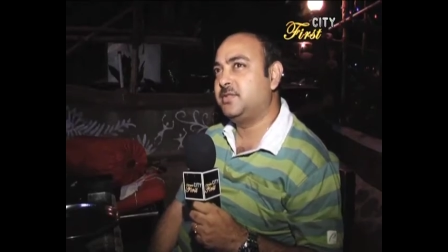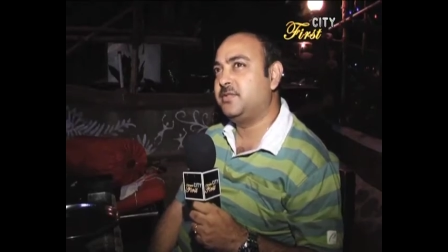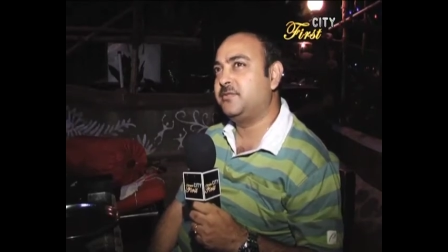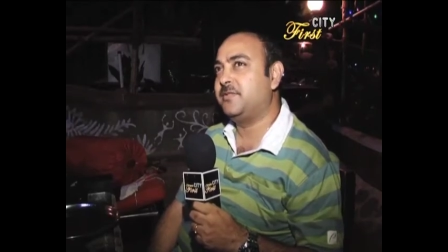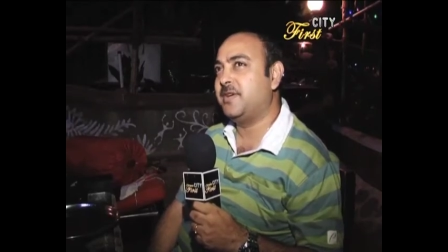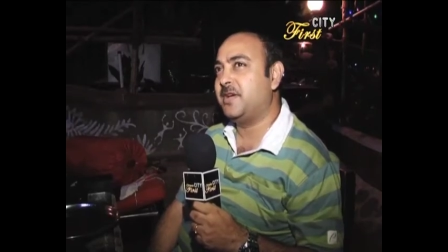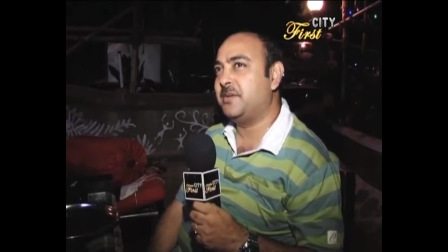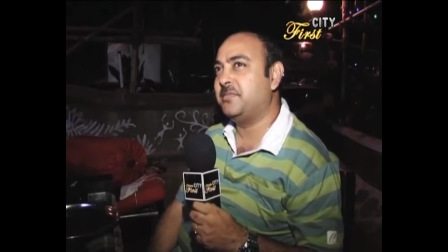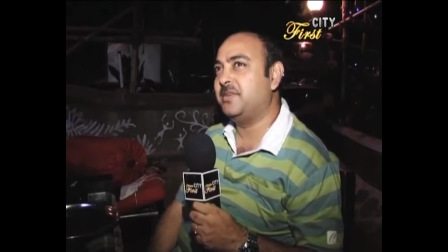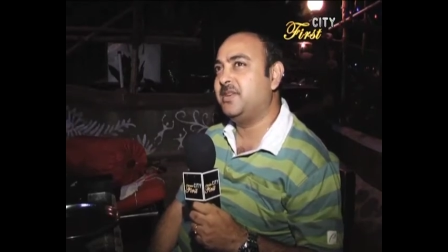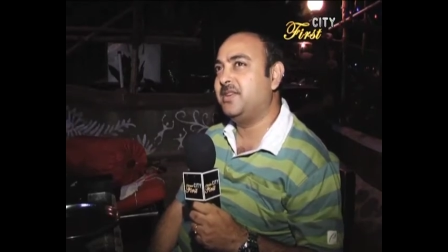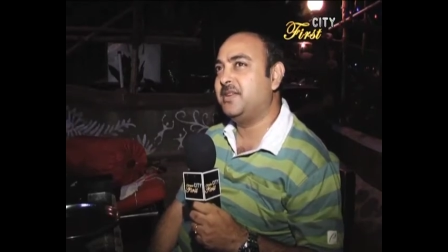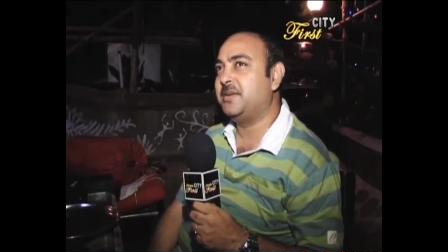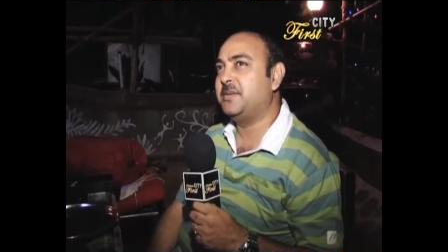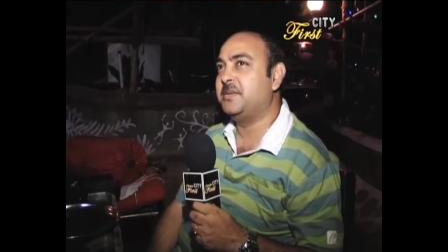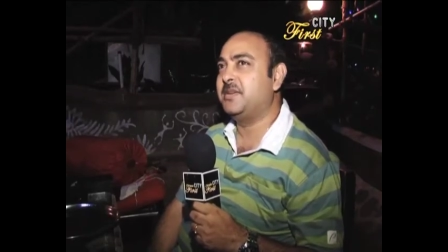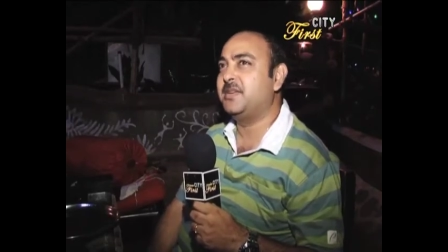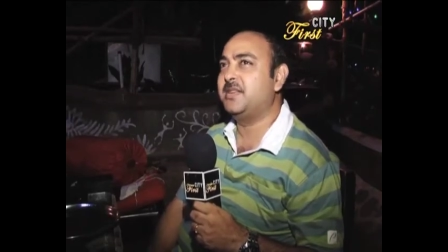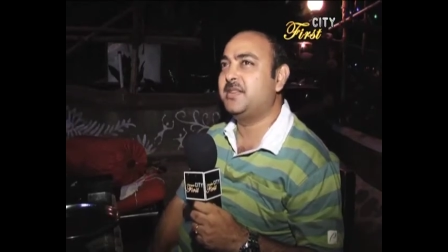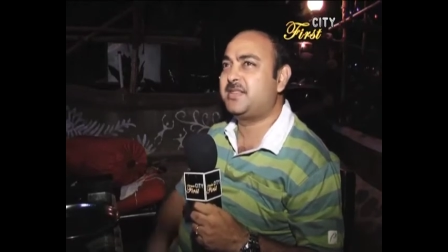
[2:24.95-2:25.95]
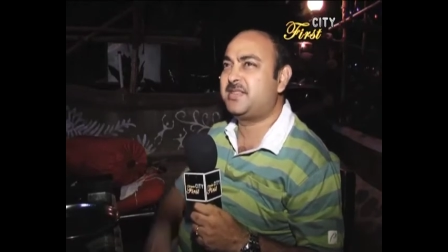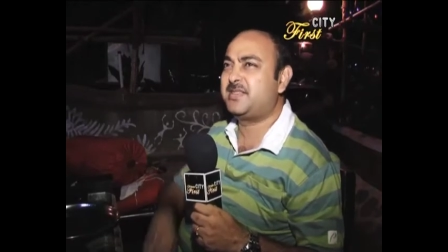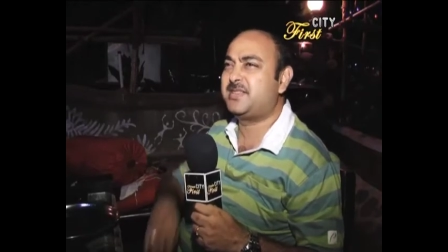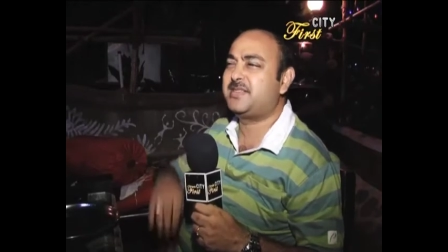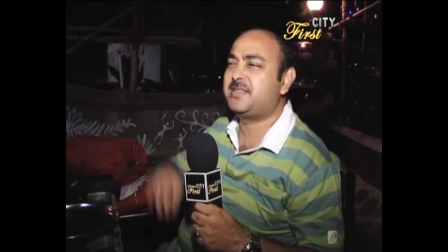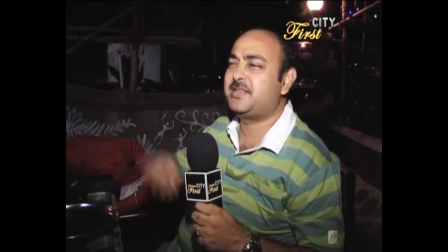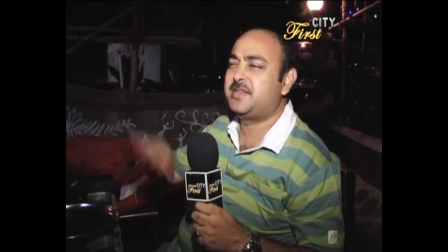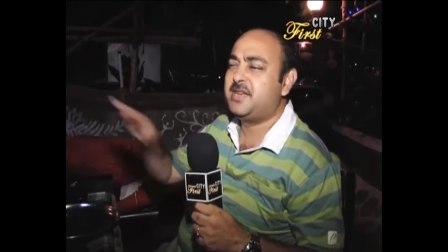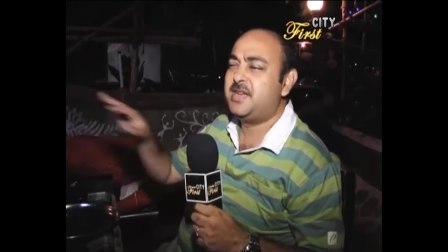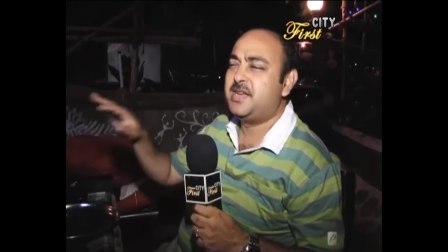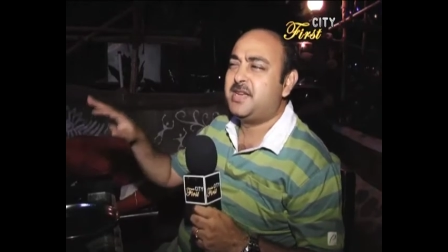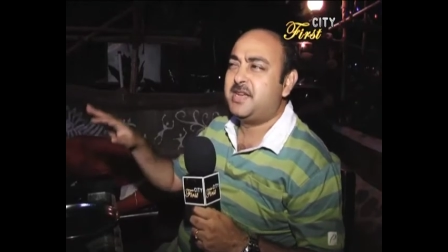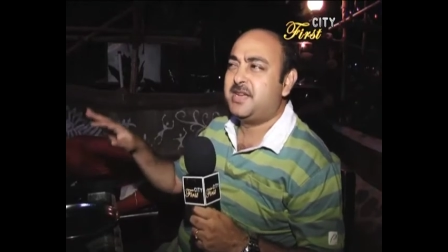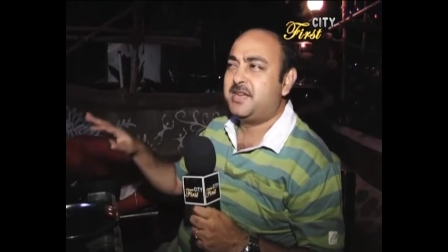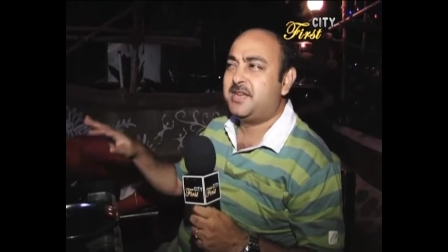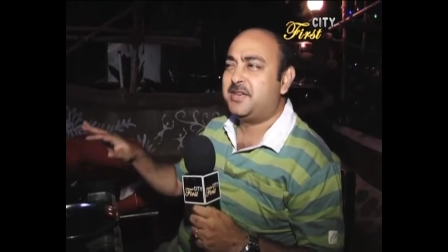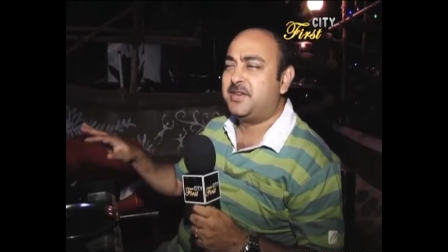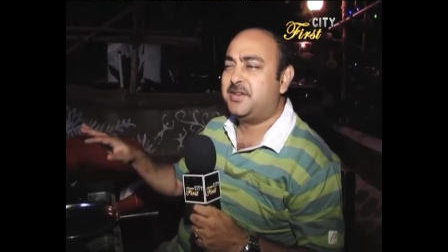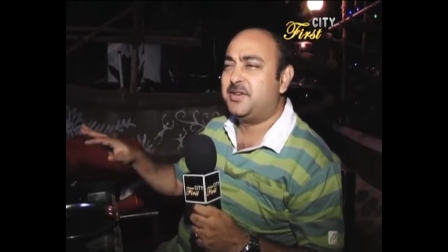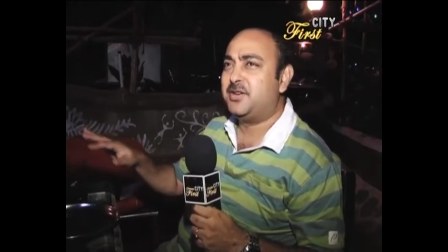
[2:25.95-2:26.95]
your family. I mean, it's
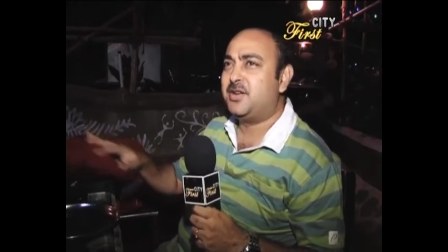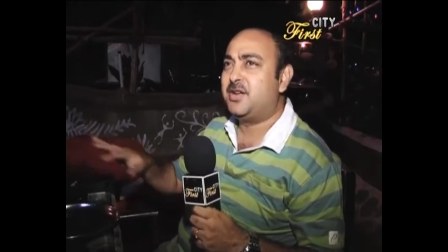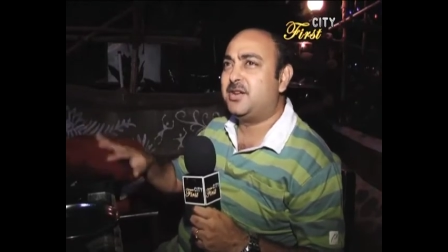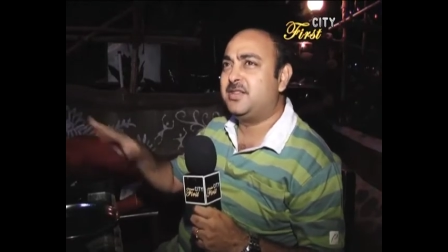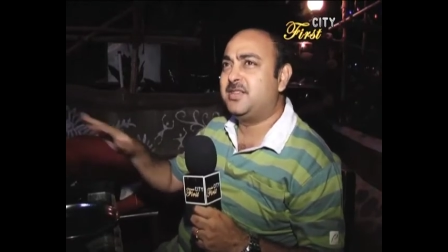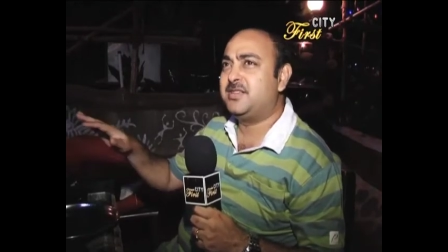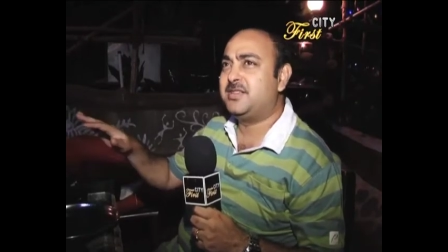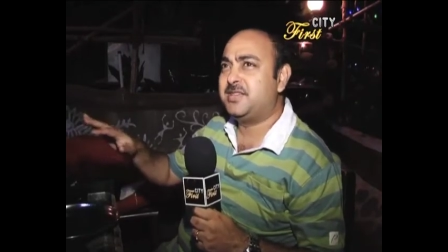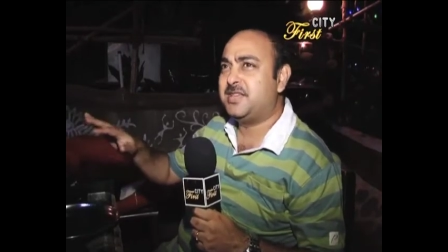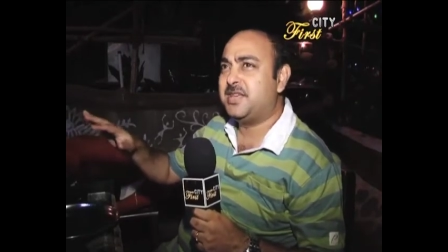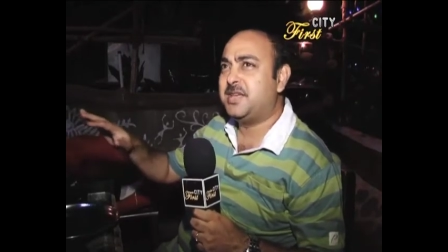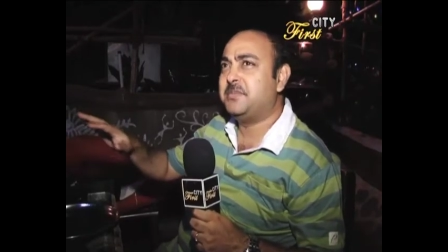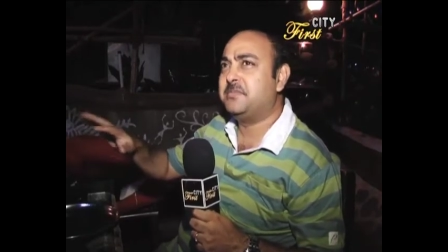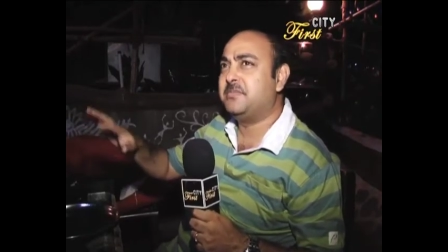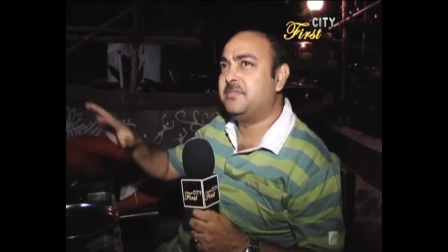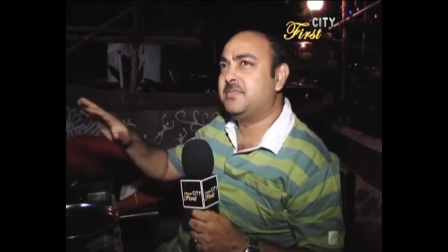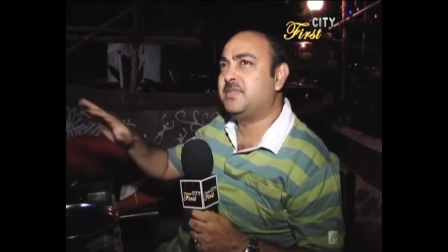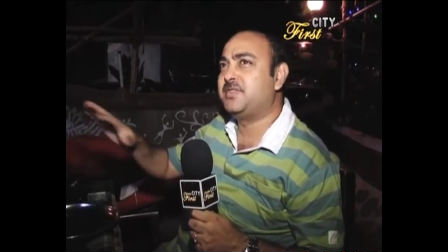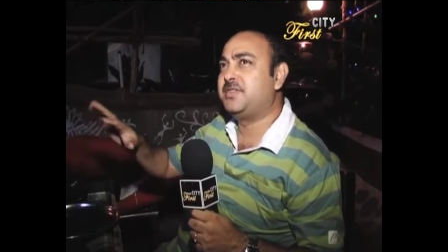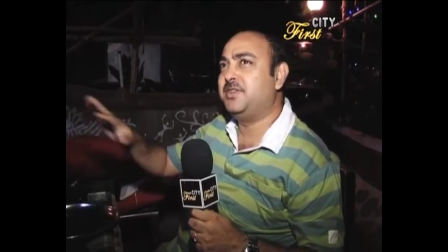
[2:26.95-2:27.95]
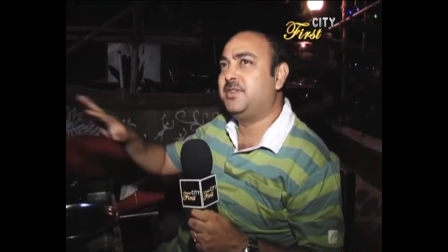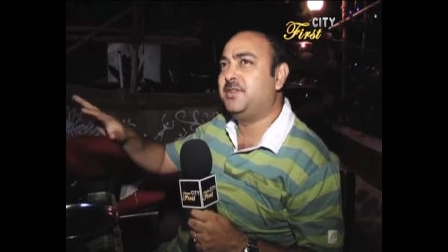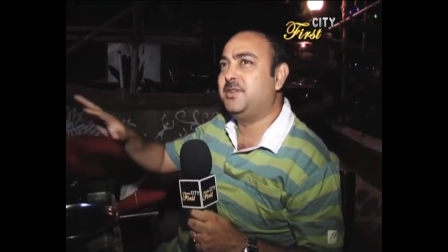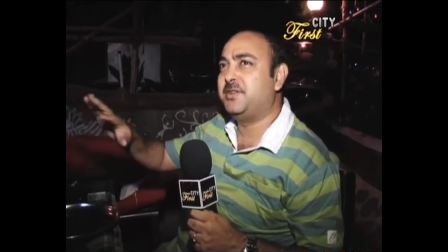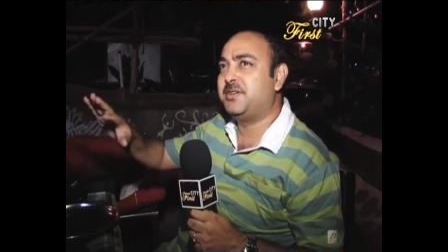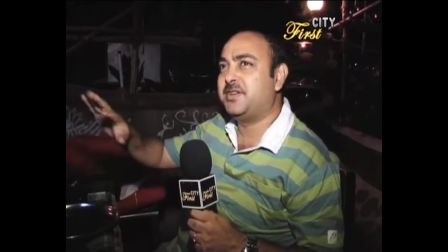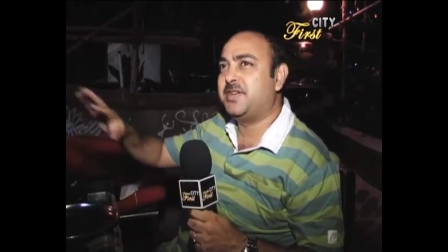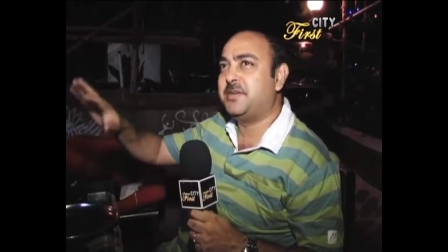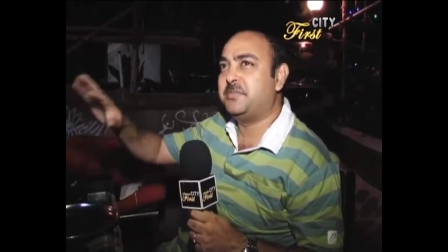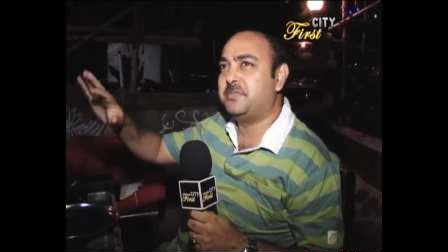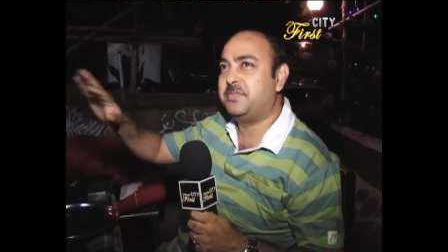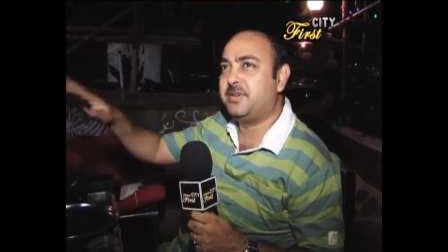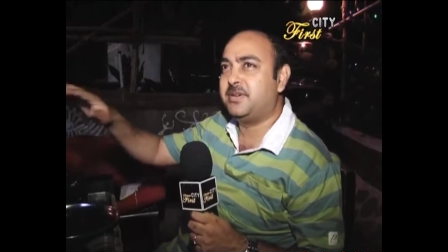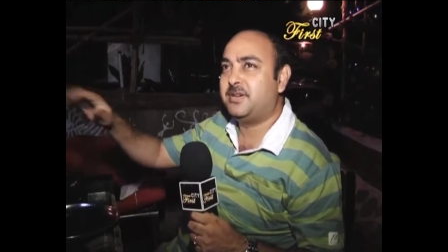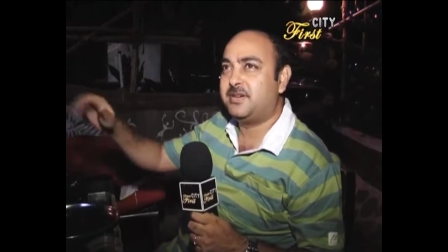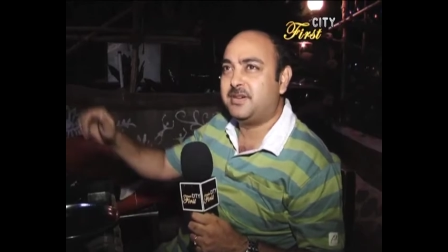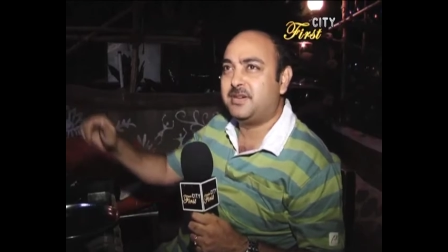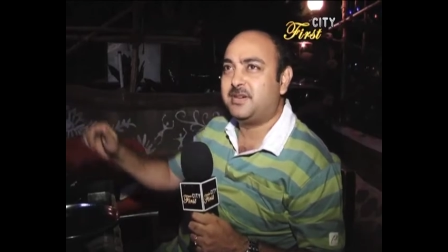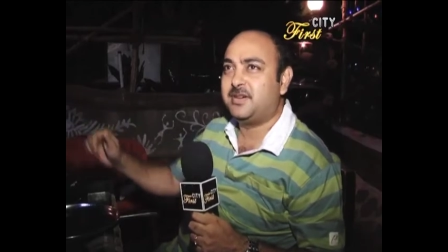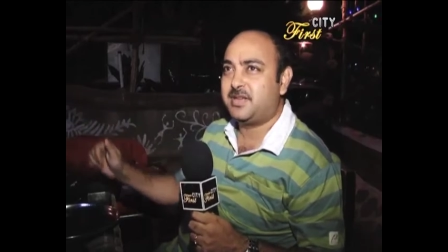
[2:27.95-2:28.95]
not the same stereotype
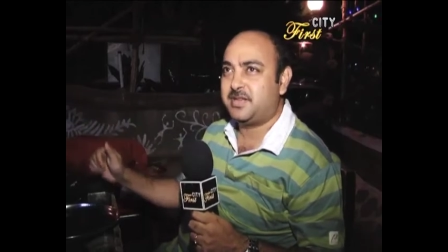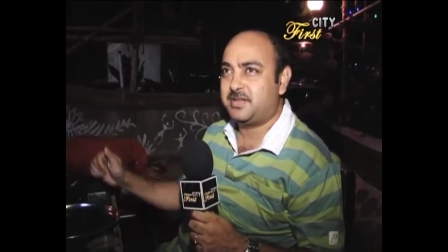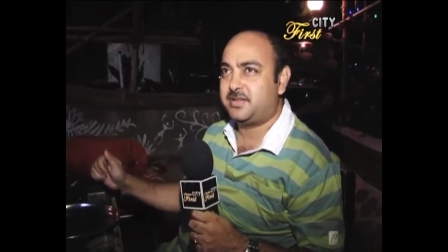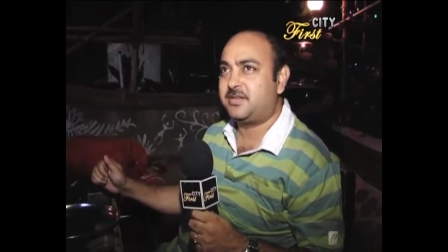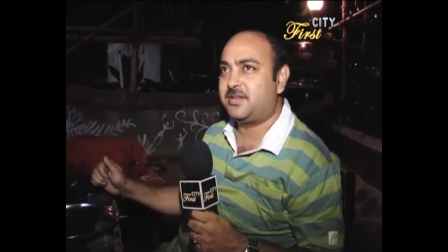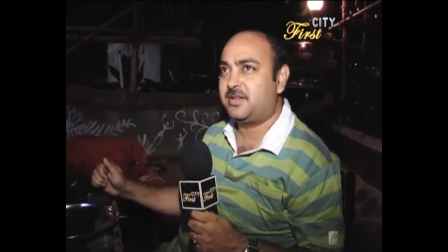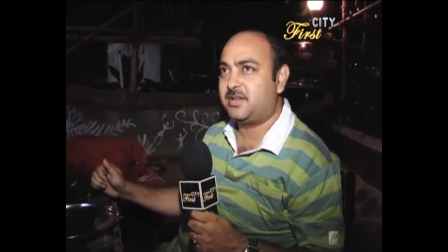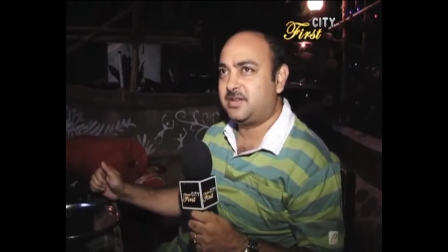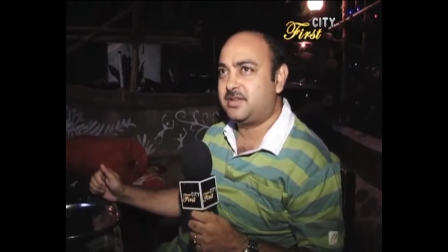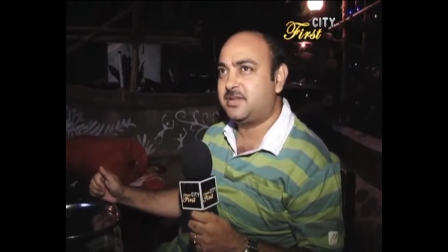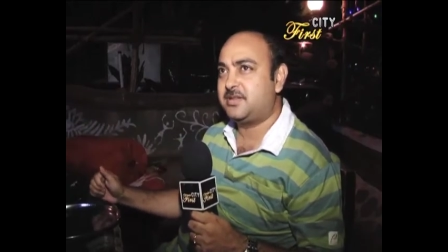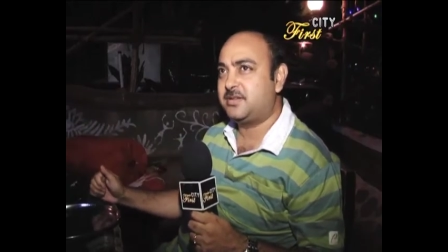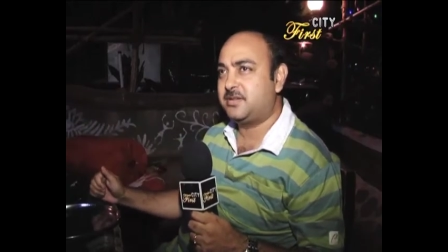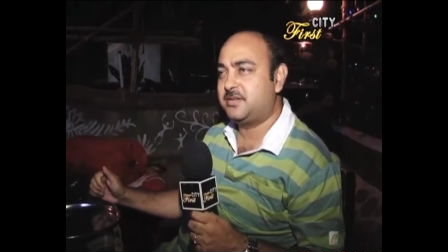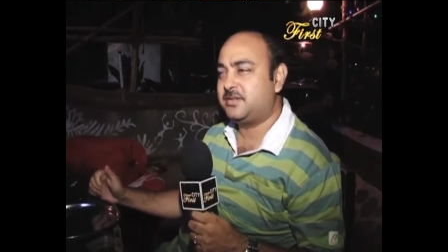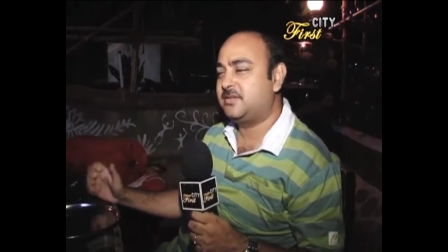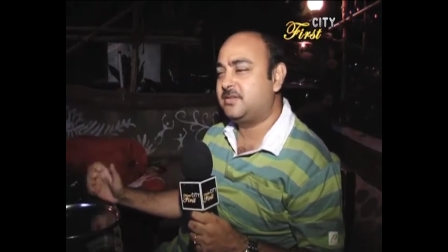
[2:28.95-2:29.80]
uh, restaurants.